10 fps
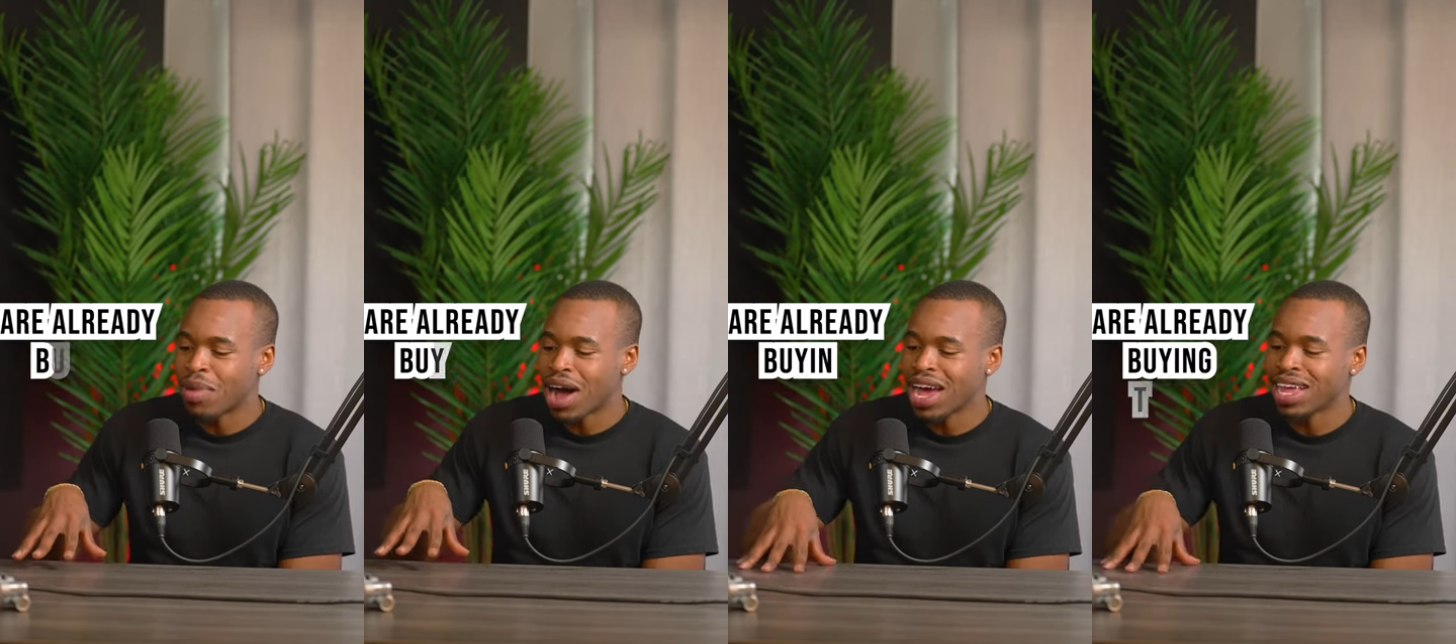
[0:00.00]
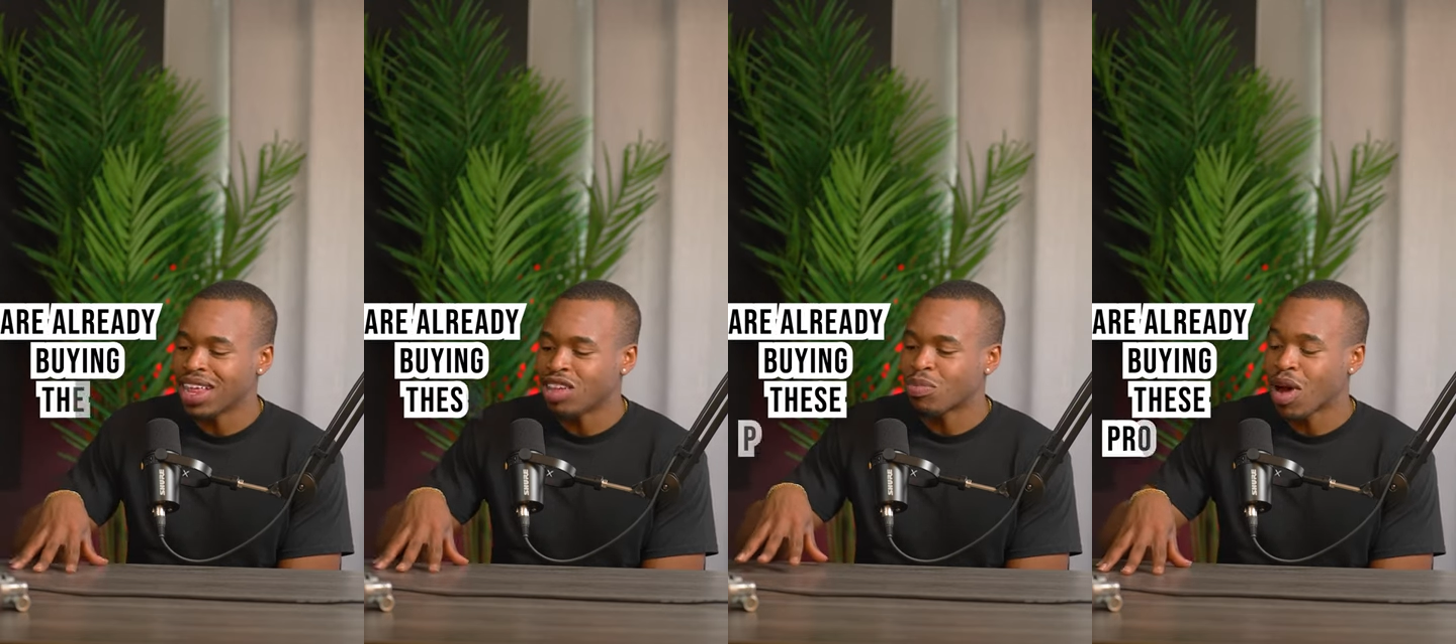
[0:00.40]
buying
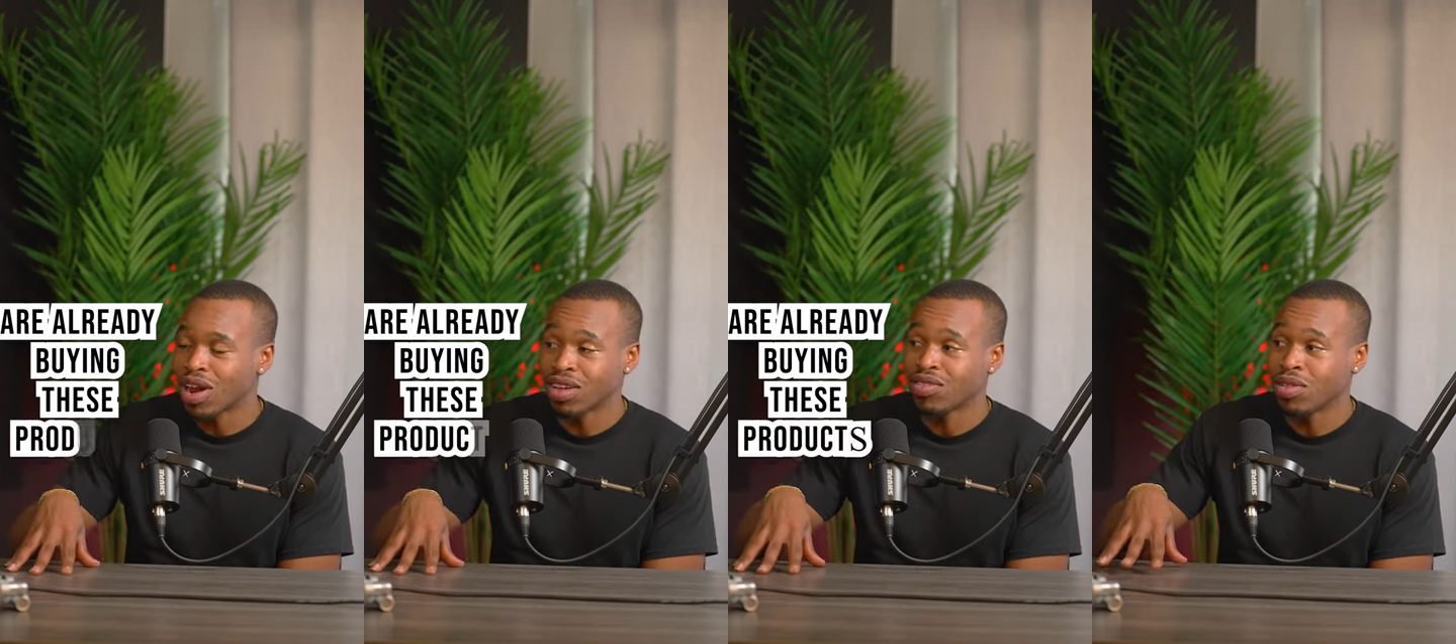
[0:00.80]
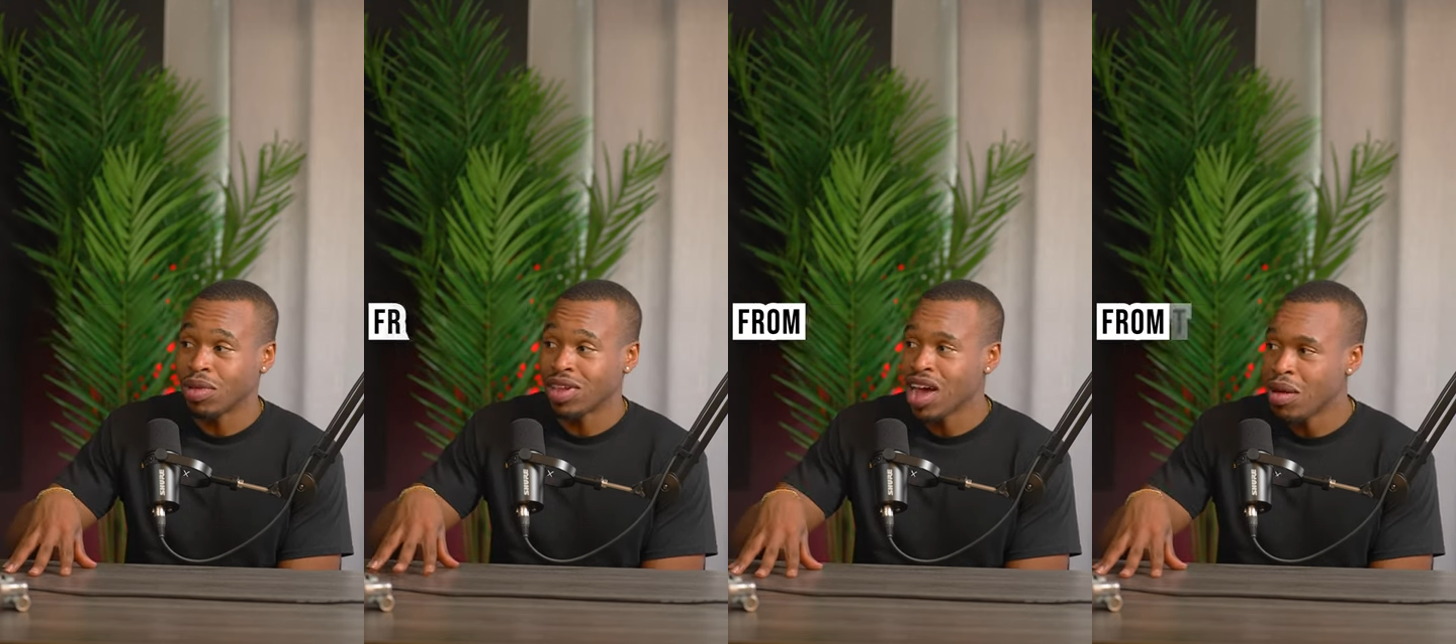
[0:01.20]
these products from
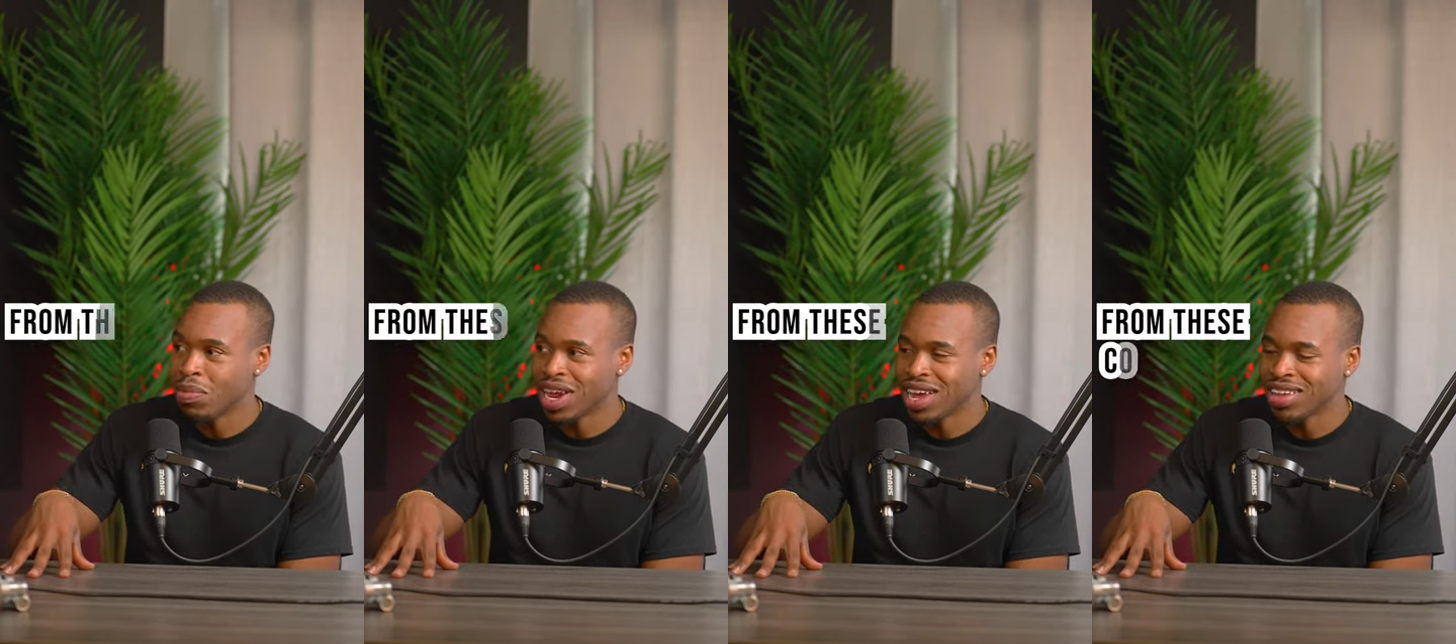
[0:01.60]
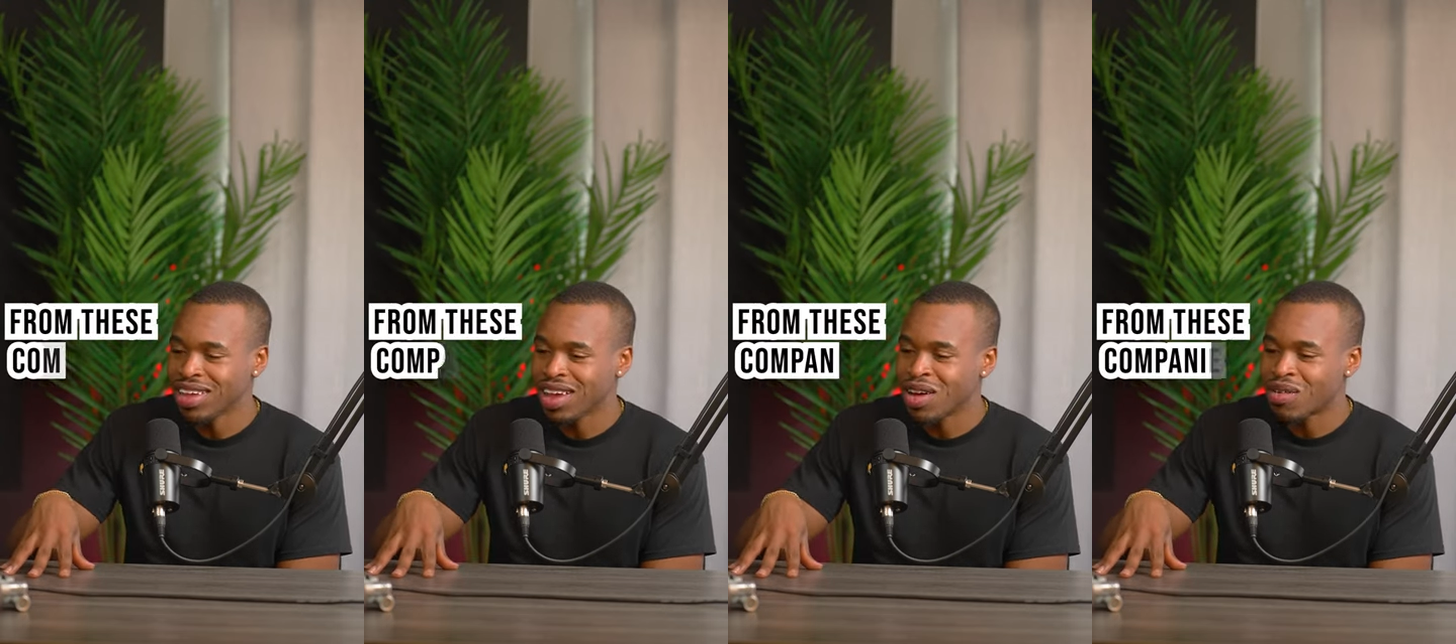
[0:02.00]
these
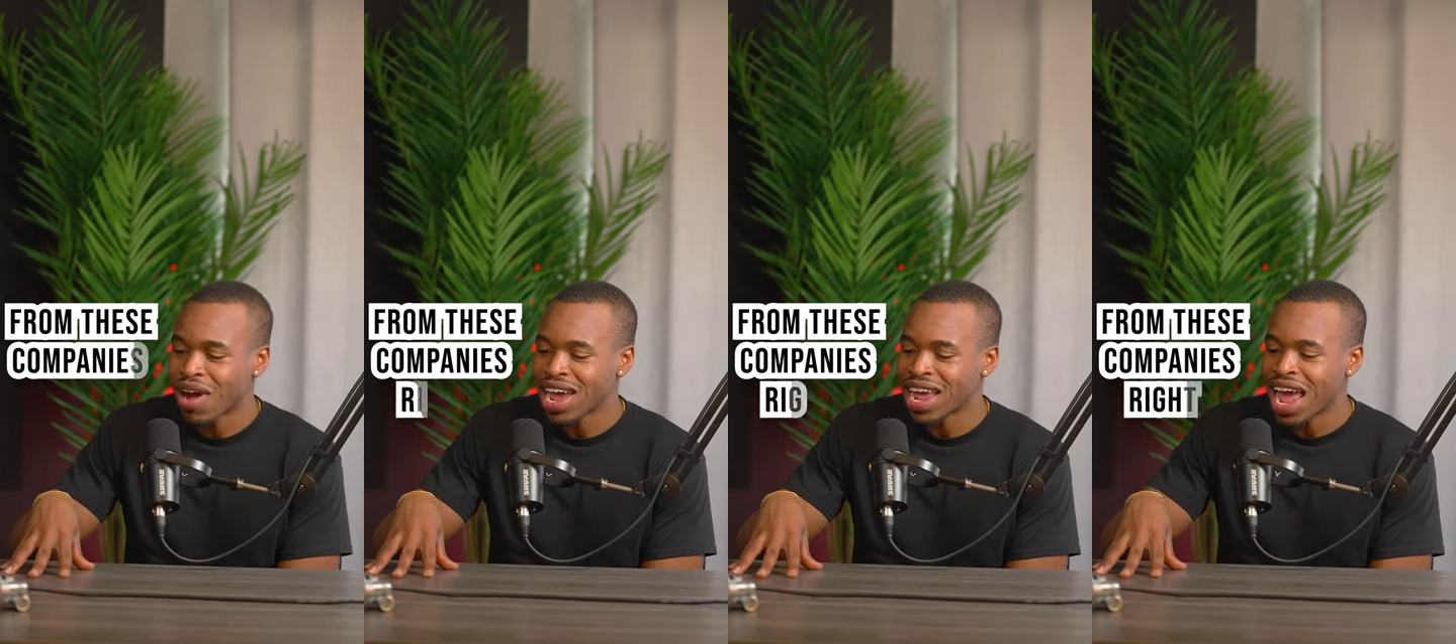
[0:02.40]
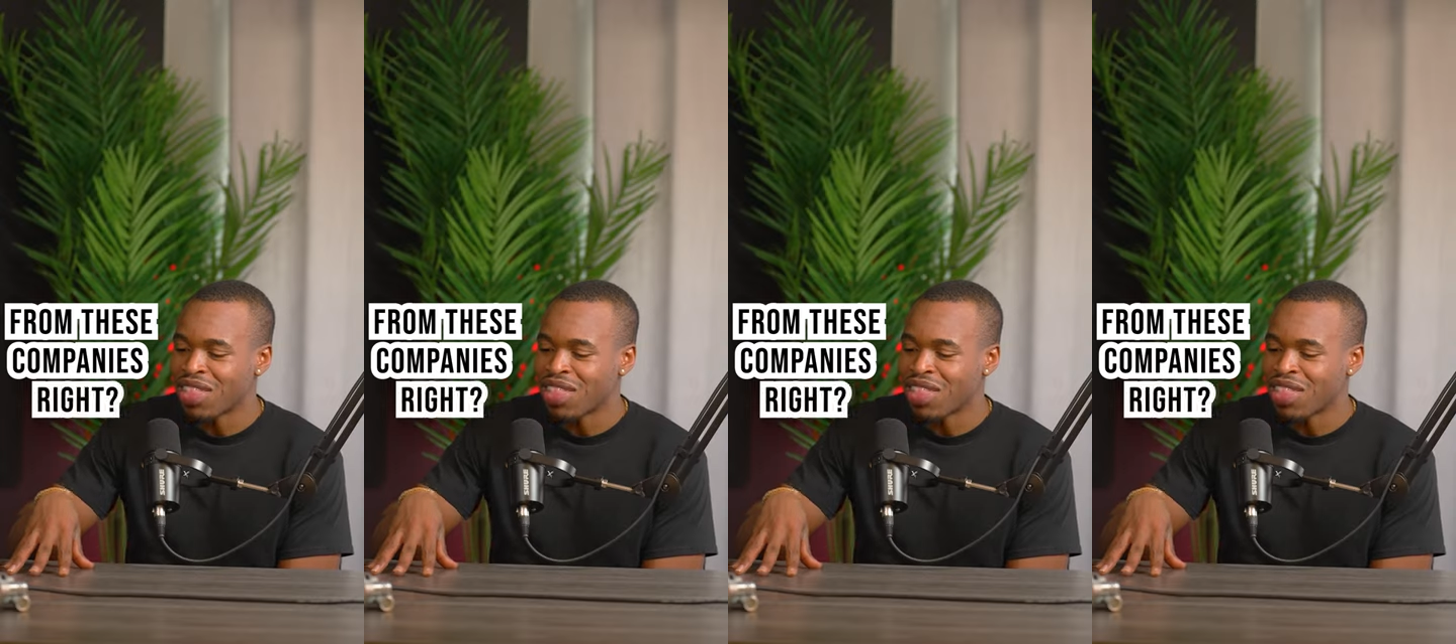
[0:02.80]
companies, right?